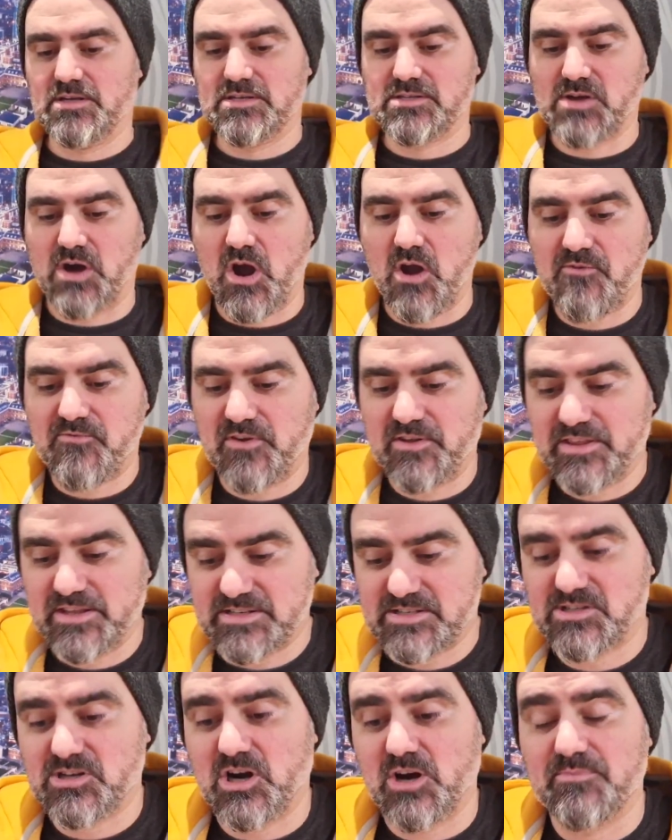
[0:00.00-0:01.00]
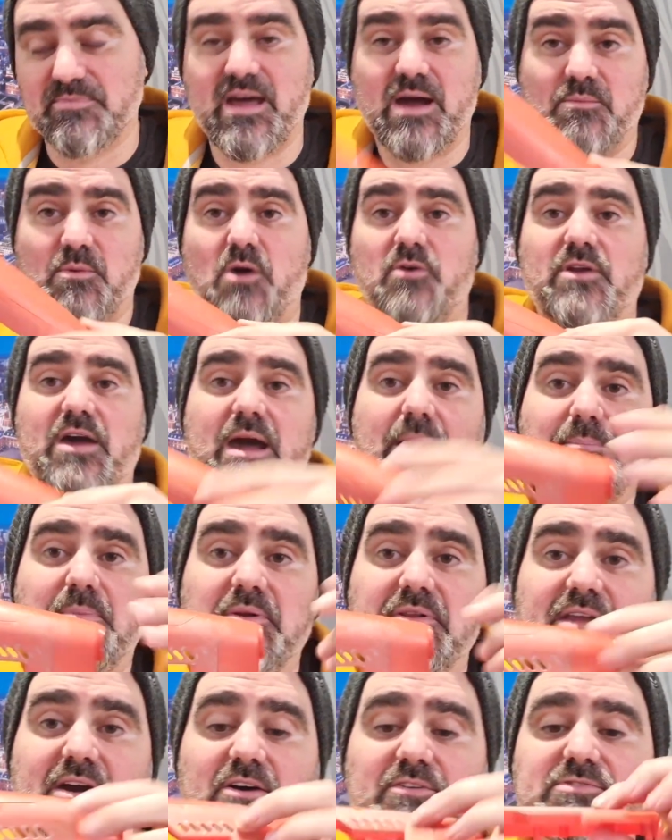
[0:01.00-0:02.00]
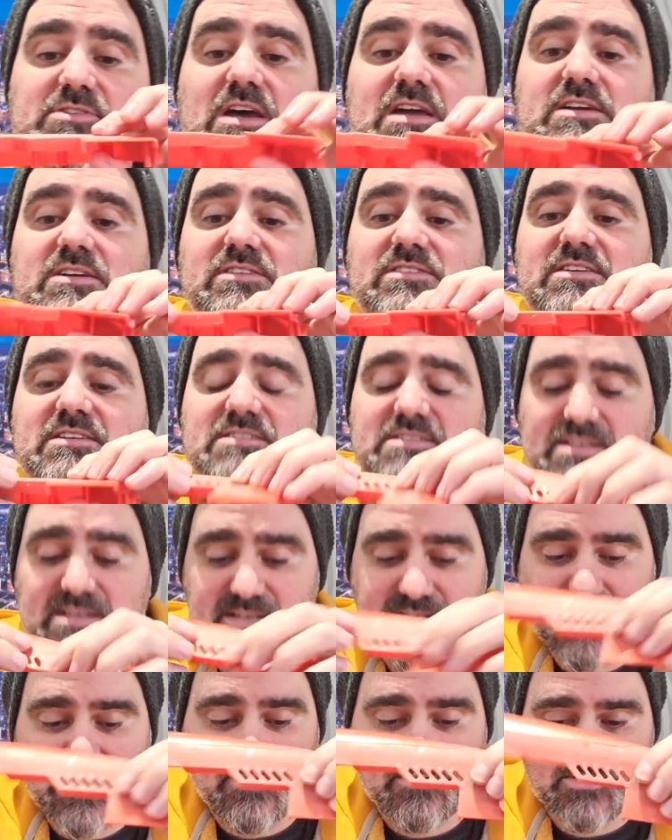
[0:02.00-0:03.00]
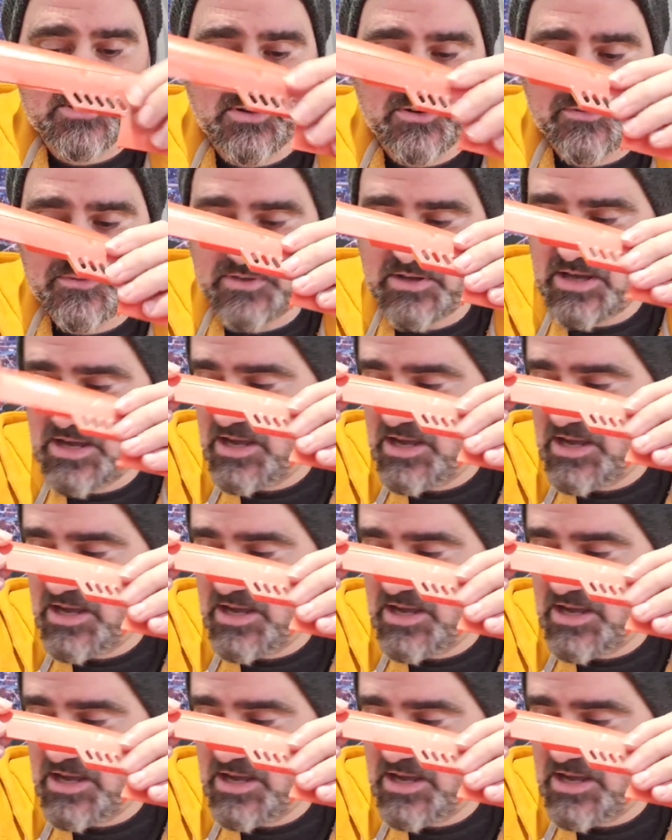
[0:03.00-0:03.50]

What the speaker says: So hopefully this time that won't happen. Now I've taken these decals off,